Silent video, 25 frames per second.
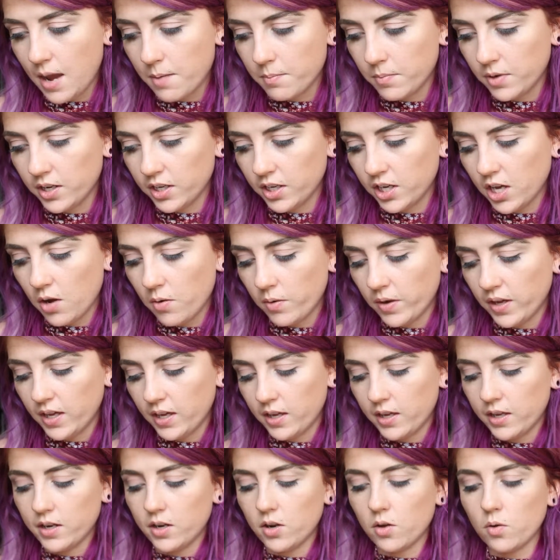I'm going to go
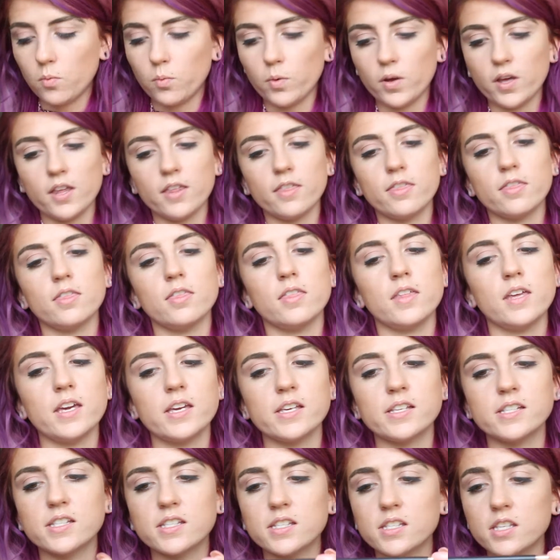in with
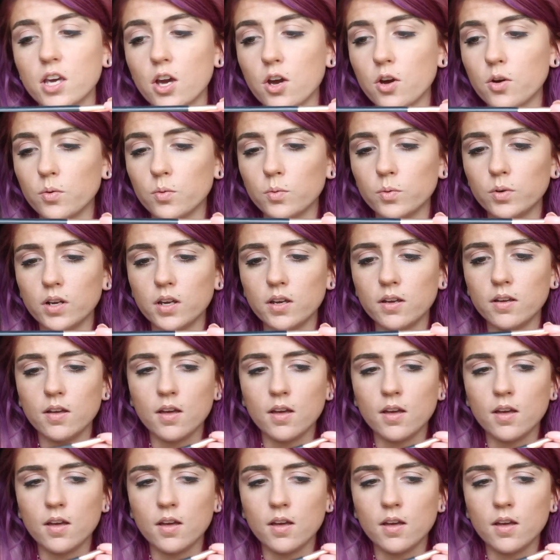the Scone